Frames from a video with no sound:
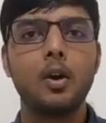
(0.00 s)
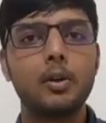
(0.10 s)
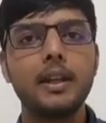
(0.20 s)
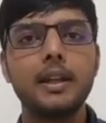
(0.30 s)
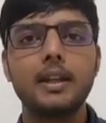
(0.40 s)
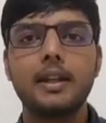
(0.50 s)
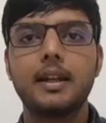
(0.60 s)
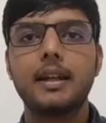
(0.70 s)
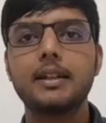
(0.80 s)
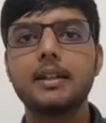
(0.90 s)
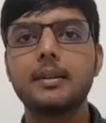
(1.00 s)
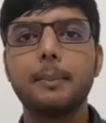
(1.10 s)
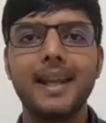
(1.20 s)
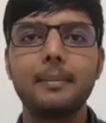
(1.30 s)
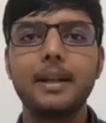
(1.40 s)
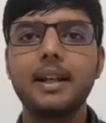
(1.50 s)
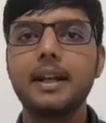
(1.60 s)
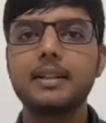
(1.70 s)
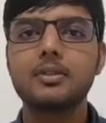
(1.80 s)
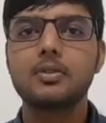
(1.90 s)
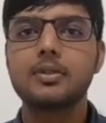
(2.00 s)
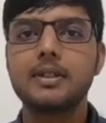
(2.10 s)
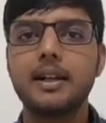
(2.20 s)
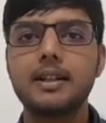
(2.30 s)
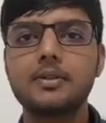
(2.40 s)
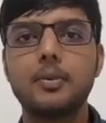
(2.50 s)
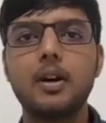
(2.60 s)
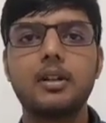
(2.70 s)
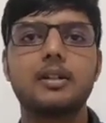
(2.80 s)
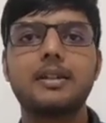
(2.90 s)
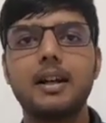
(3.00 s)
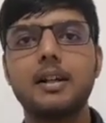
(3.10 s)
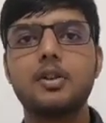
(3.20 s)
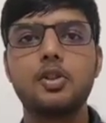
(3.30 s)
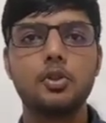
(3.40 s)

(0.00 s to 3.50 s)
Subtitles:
Okay, and the man-made light source, that is what?